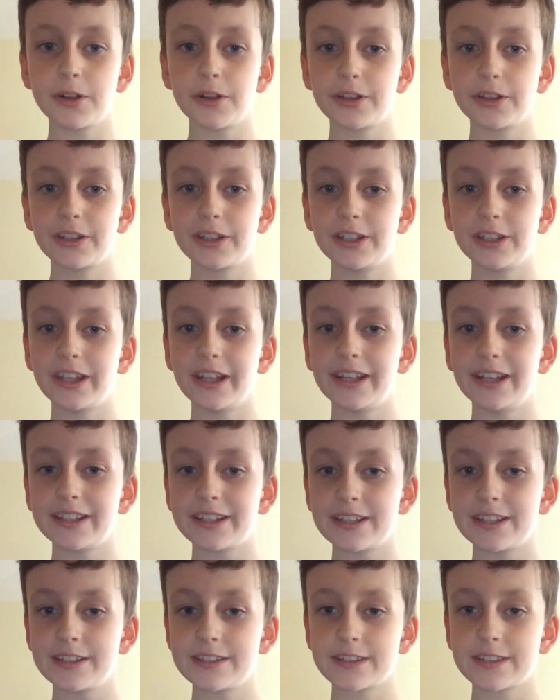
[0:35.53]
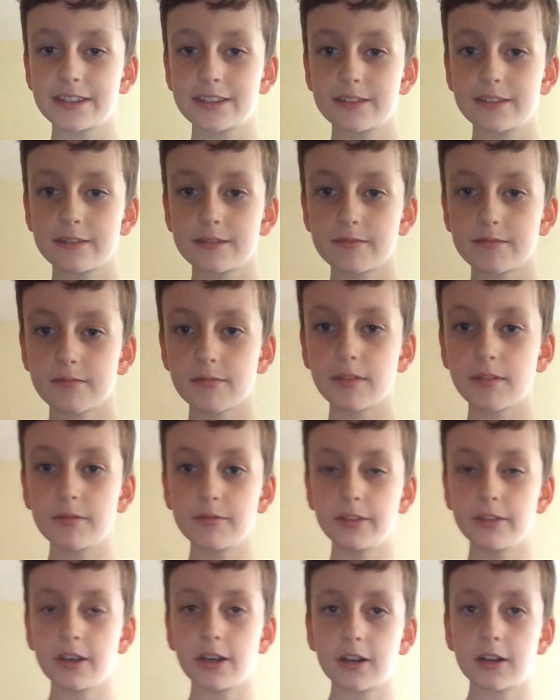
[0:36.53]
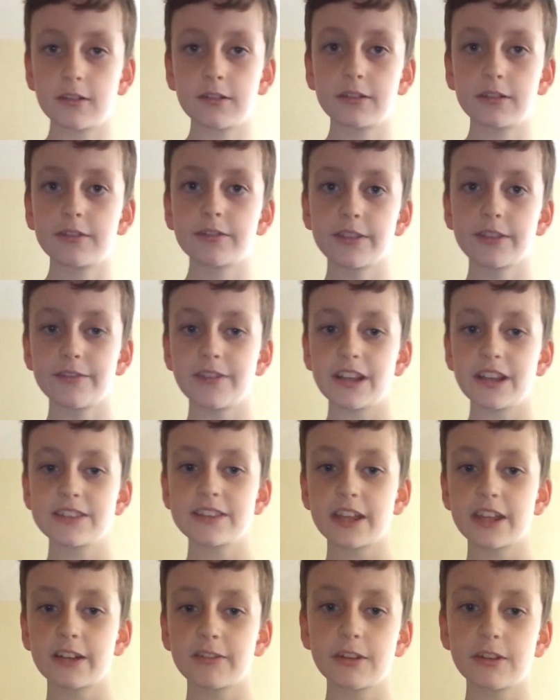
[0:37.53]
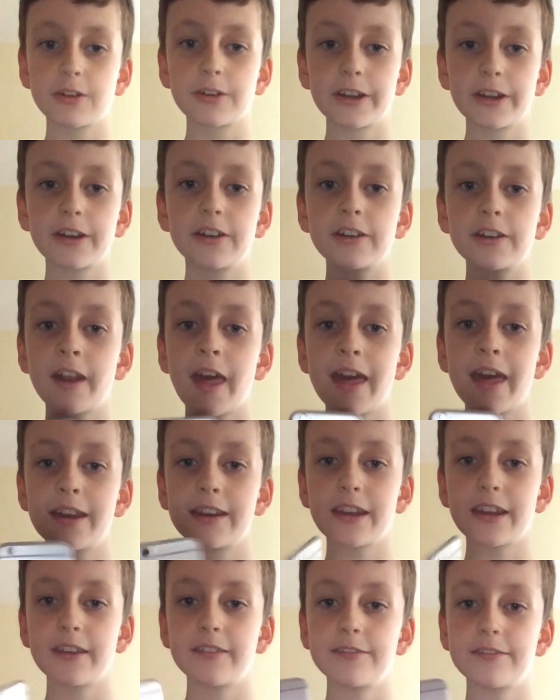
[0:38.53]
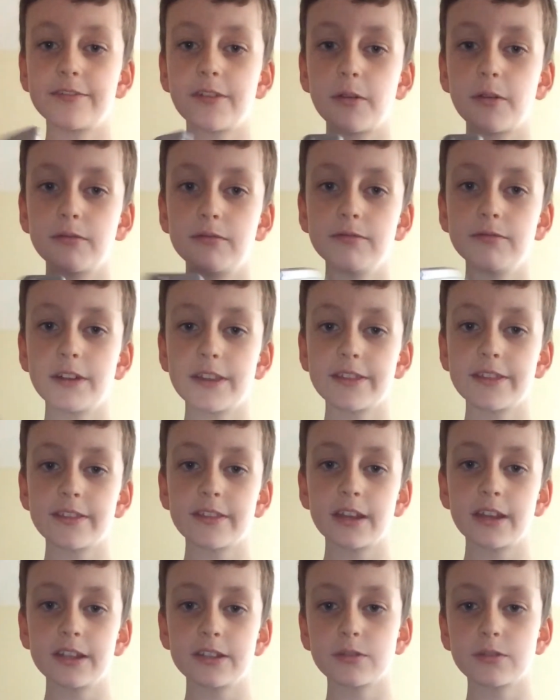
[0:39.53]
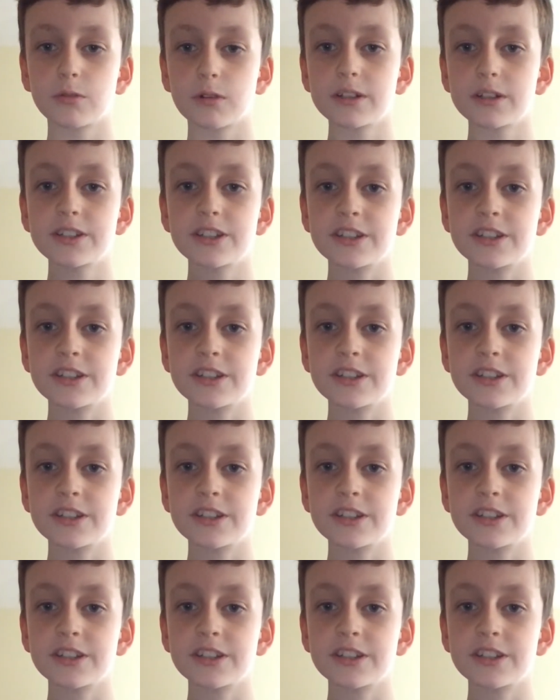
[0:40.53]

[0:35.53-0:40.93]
All you need is your device that you're recording on and a phone with a torch.